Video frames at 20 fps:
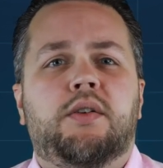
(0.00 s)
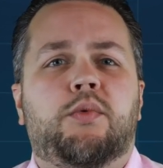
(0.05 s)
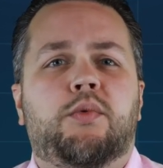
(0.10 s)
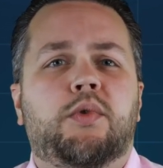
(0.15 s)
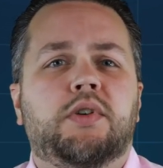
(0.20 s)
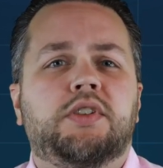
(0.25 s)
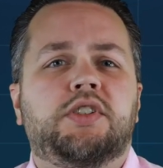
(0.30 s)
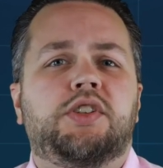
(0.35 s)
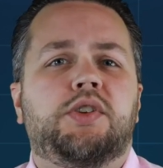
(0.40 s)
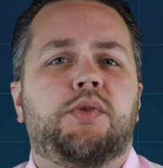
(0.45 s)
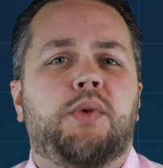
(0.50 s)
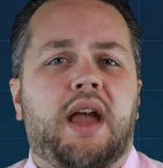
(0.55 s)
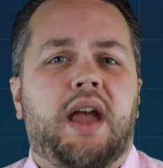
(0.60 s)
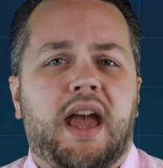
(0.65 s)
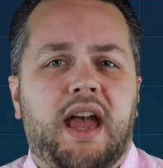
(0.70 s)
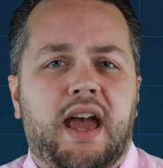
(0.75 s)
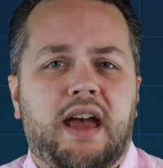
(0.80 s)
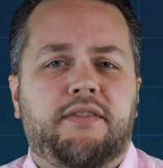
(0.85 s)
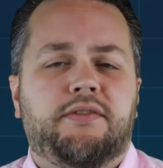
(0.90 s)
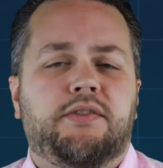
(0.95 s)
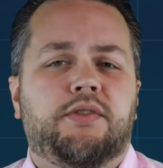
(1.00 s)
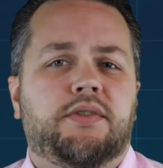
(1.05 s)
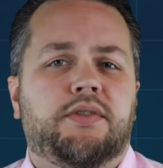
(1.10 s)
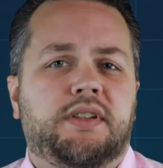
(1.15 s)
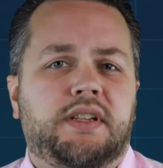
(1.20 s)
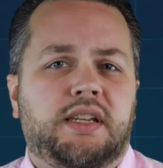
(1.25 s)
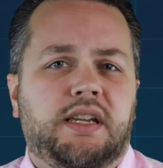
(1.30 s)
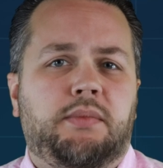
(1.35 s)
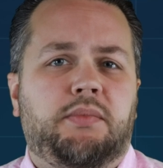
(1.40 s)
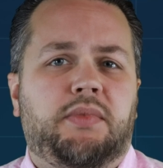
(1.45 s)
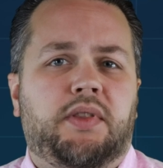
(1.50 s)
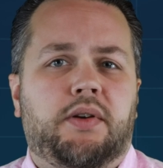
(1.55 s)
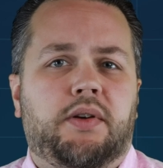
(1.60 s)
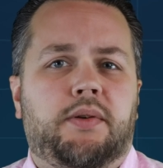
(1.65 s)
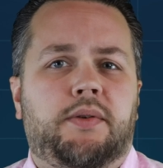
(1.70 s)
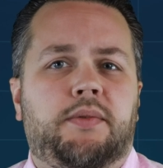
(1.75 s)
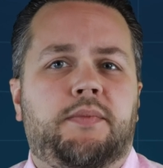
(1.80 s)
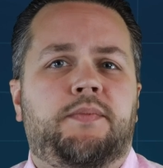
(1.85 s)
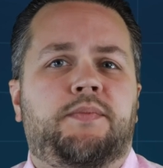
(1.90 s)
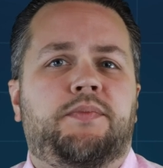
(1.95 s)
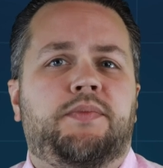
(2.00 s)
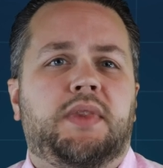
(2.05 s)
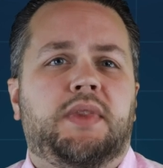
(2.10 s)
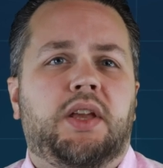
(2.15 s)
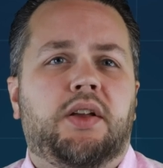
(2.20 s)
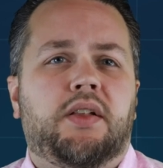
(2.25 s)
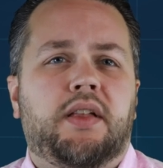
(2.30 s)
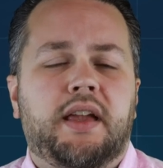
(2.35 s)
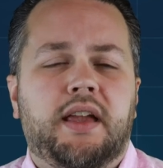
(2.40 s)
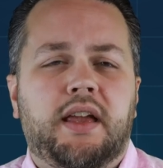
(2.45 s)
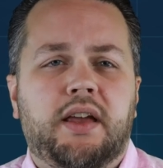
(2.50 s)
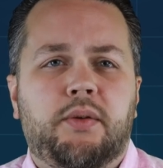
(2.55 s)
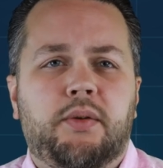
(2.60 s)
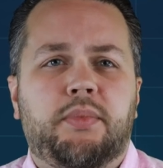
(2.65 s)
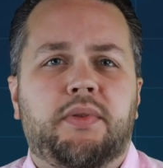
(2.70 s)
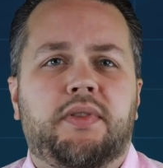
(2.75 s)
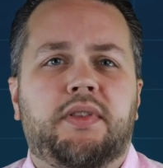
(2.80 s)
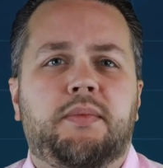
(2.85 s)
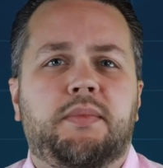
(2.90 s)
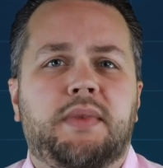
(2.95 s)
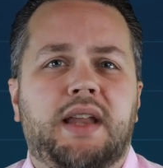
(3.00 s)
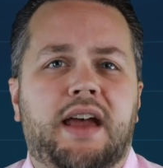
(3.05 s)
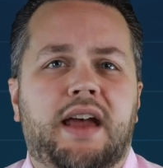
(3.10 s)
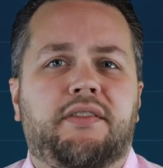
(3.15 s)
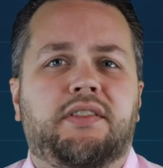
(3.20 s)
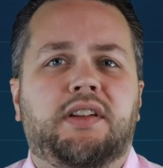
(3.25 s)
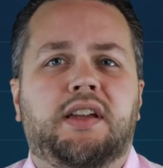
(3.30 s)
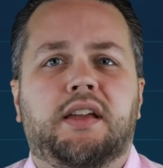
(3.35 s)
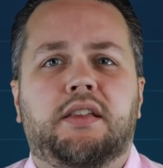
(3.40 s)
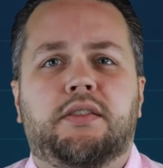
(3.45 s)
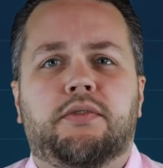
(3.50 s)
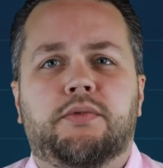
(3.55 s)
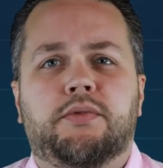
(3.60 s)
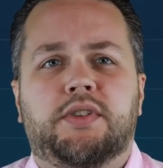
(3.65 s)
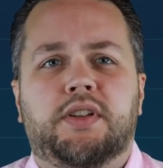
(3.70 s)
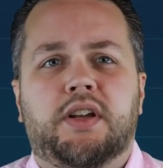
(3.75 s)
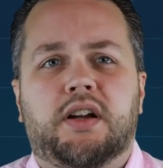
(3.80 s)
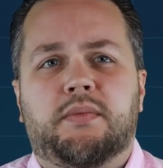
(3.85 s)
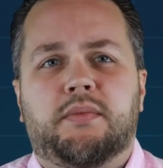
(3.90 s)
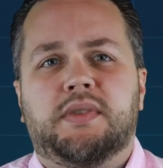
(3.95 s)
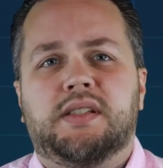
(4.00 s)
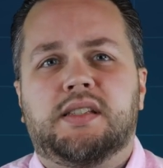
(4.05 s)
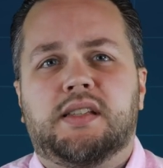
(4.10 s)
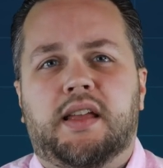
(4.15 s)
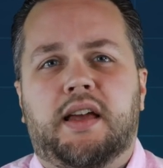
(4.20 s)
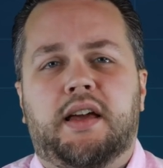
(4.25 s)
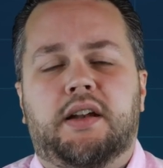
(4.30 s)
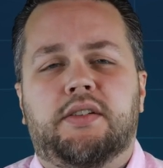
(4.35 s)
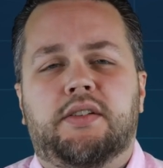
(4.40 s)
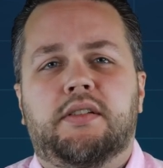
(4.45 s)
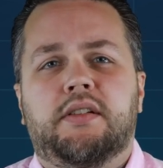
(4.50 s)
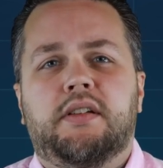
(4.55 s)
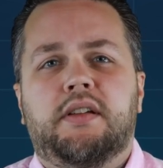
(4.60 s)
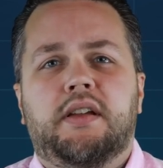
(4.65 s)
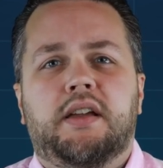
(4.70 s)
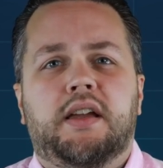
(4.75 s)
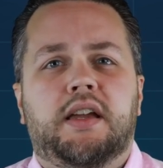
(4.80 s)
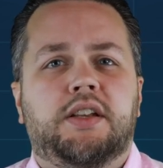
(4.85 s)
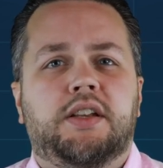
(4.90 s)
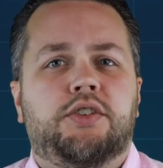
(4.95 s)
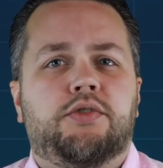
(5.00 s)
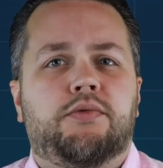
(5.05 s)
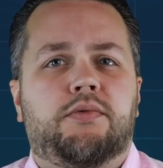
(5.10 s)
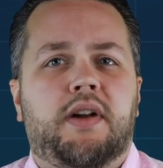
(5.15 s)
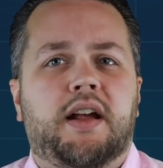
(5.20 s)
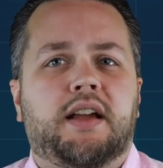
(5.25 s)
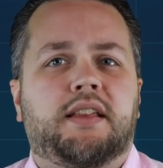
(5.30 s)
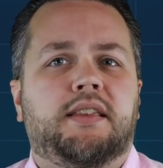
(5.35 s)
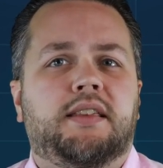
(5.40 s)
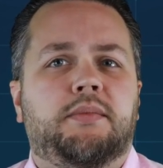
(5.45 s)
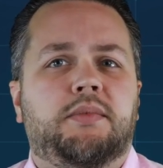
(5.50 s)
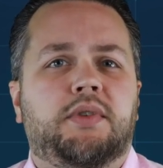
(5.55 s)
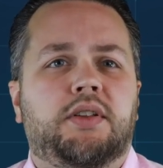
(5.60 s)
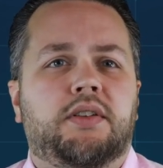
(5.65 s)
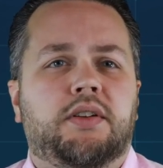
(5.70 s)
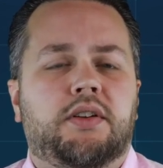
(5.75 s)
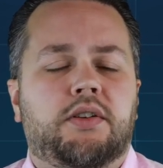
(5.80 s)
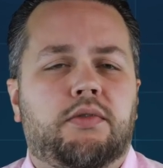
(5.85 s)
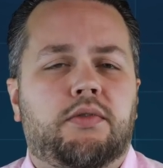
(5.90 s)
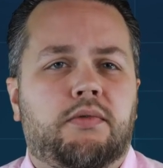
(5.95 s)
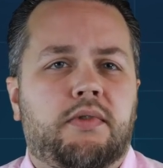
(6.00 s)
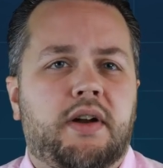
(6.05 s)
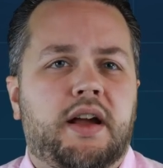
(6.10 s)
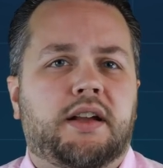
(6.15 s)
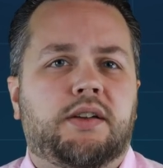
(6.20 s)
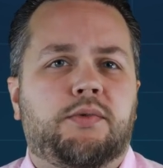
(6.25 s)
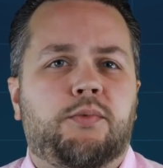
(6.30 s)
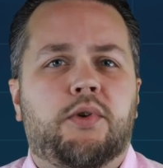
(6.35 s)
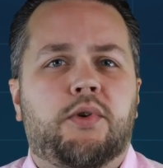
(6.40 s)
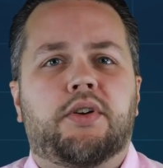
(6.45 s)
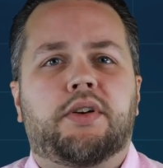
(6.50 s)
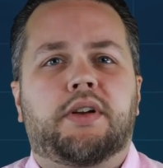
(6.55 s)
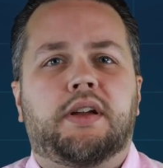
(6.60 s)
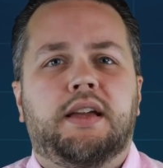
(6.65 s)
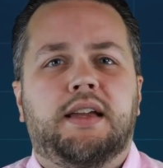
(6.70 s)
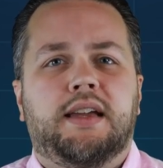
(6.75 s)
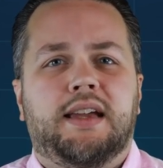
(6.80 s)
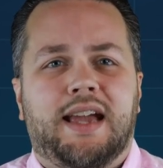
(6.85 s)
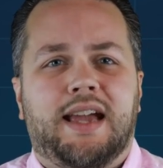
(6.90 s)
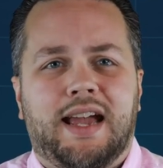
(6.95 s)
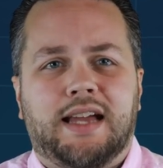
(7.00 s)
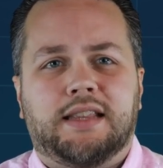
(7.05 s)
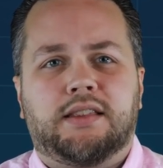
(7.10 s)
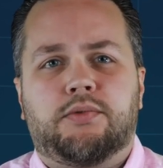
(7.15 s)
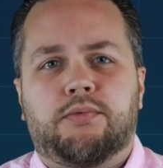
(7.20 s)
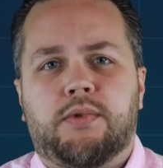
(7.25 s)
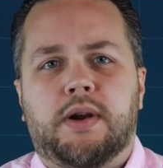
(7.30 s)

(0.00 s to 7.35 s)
Once you have your team, though, you'll help them navigate through Tuckman's ladder and direct them to the correct work at the